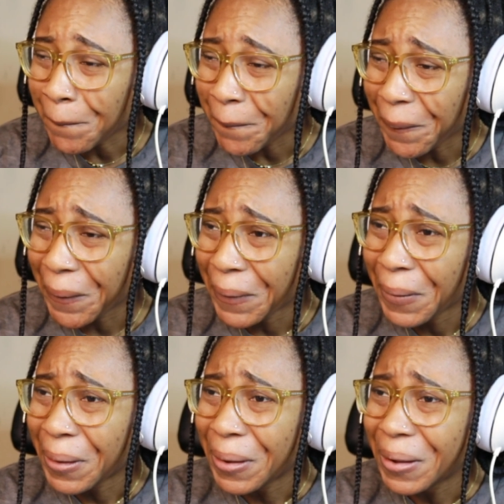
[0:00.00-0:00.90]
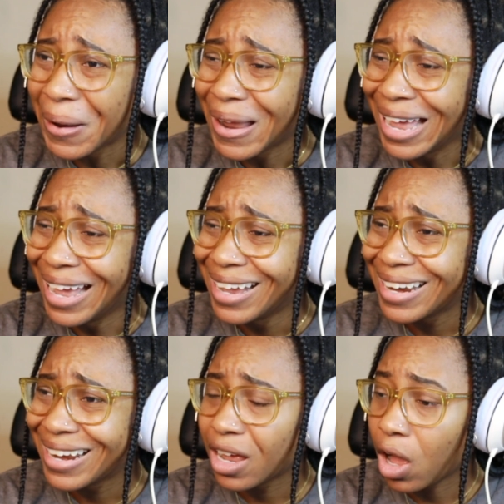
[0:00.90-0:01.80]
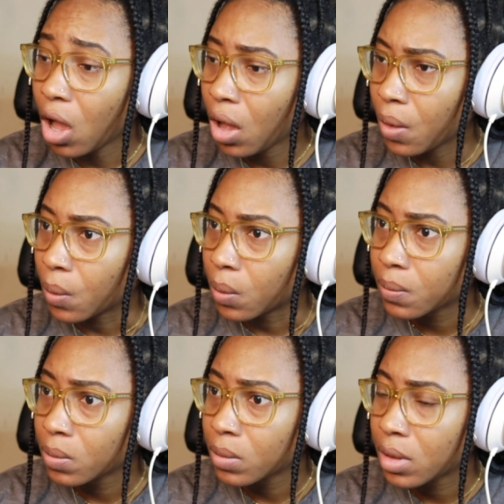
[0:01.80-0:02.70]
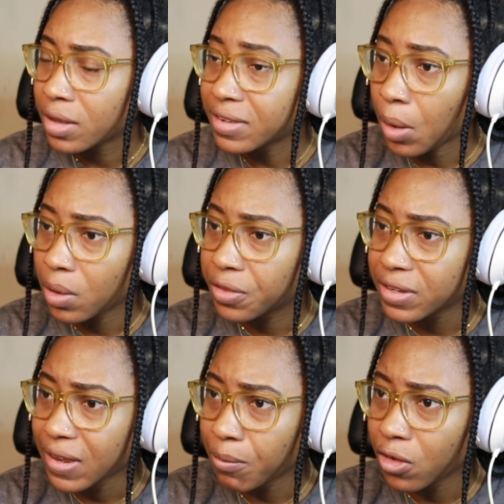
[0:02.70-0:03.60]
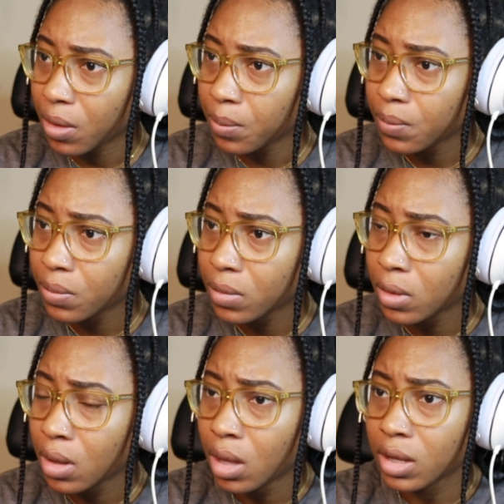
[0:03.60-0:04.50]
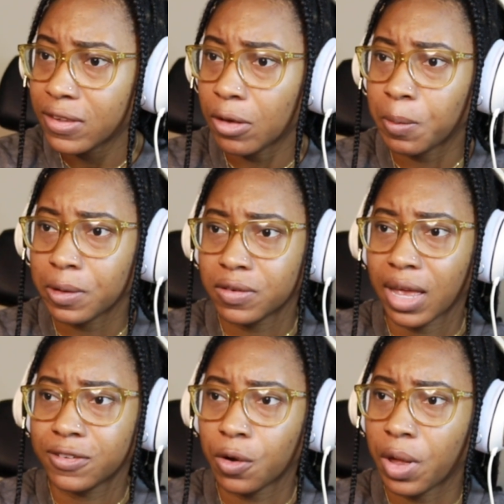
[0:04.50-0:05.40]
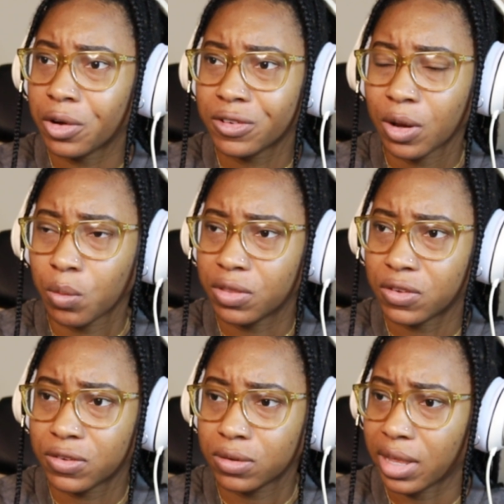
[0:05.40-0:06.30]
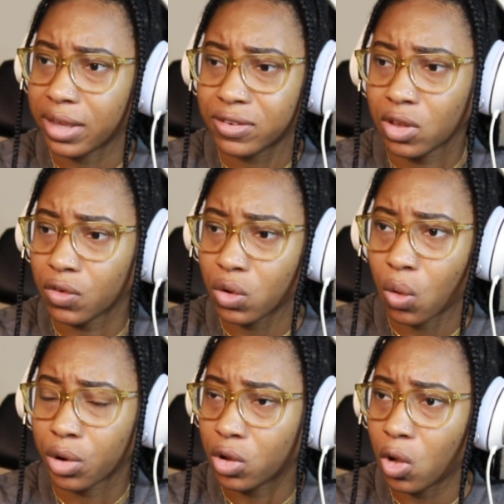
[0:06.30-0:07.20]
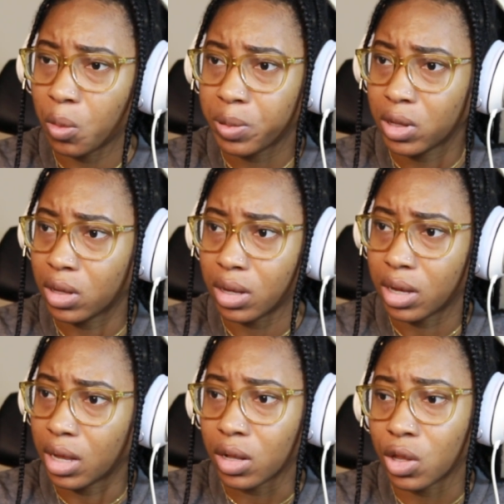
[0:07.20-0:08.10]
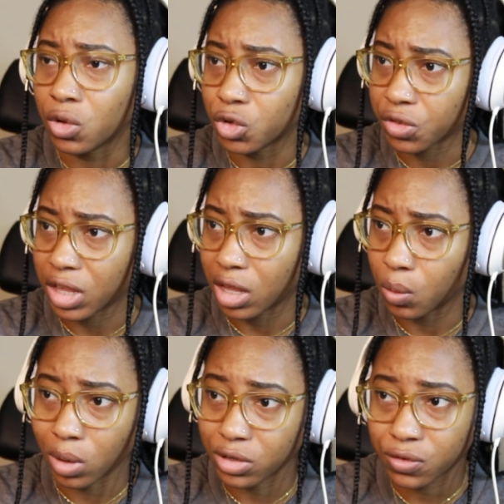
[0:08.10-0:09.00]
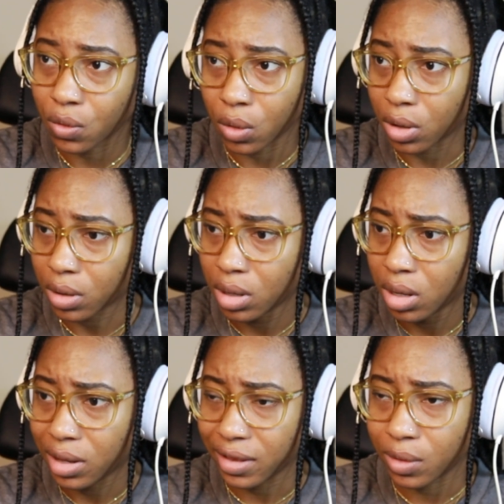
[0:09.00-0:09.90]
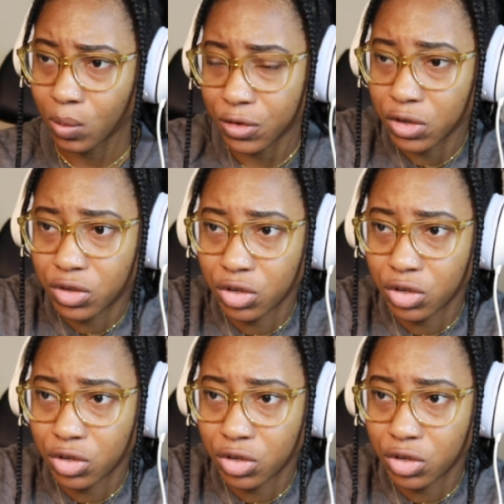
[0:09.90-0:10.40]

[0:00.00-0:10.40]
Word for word: at, little baby? Oh. Is that where this came from? Because I was about to say, I still don't understand what this, like, silver cornucopia enclosure thing was for. Like, was it just to